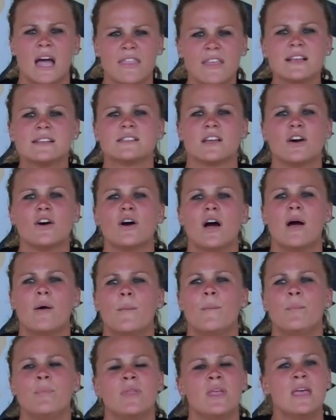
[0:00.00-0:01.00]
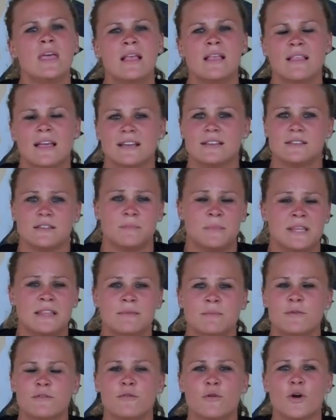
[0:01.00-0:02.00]
I think so. Um, like I
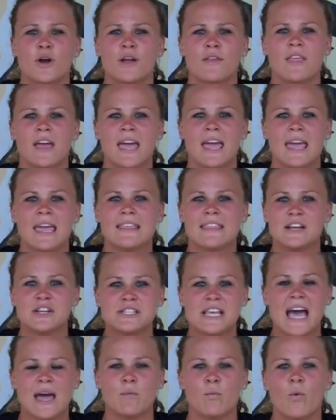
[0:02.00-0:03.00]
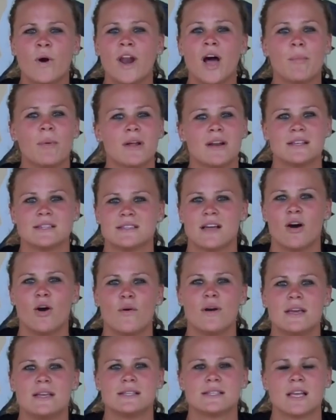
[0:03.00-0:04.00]
mean before they they just had one up on us
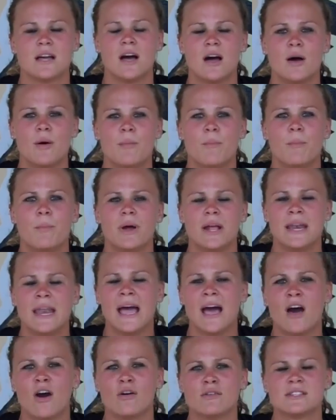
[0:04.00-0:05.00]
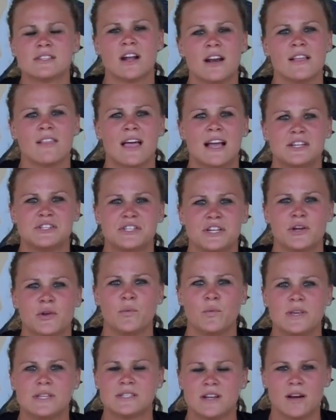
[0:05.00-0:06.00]
always um, but now starting last
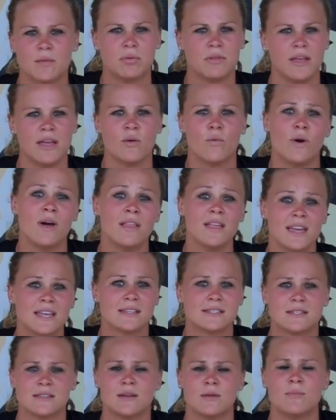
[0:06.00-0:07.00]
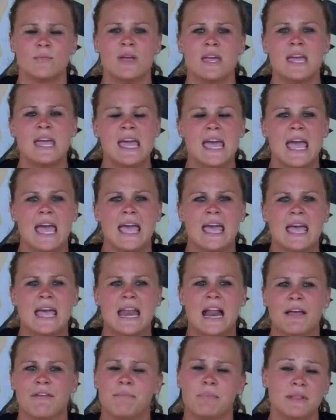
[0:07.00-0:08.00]
year we started playing well against them
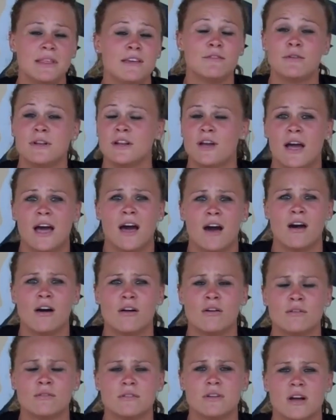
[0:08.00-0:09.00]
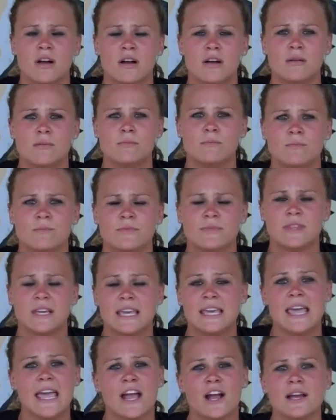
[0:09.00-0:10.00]
and I believe we know how um, the
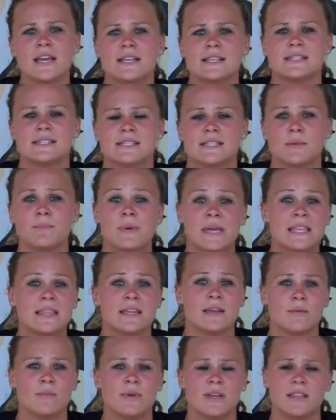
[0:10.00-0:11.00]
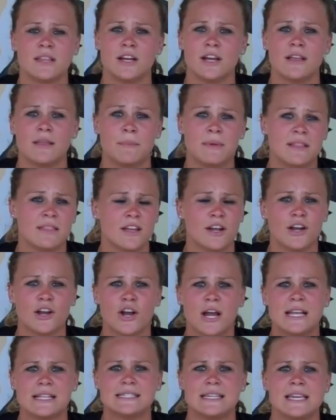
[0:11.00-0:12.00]
key areas to beat them I mean they're a
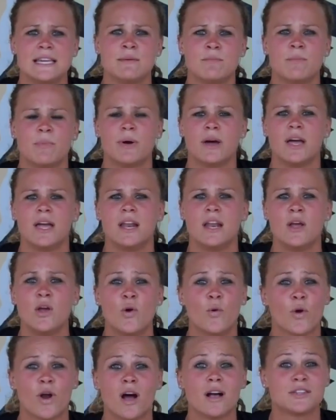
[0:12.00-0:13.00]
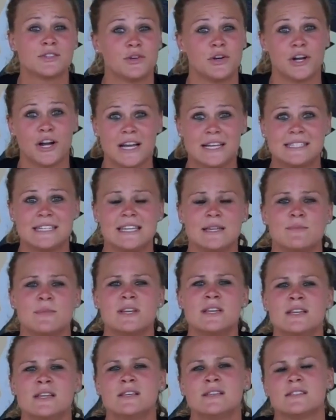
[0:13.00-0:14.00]
great team but we're also a great team
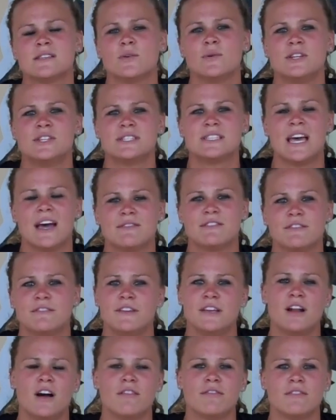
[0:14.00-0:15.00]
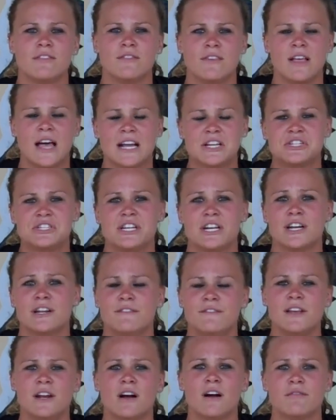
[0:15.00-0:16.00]
so we just have to feed off of the last year
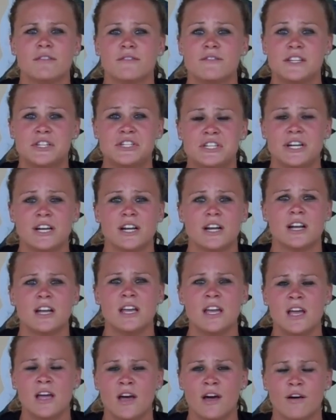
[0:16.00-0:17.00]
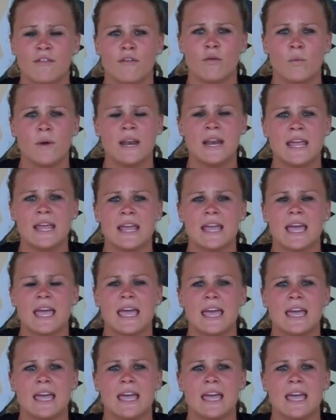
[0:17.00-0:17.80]
and feed off of this year of a winning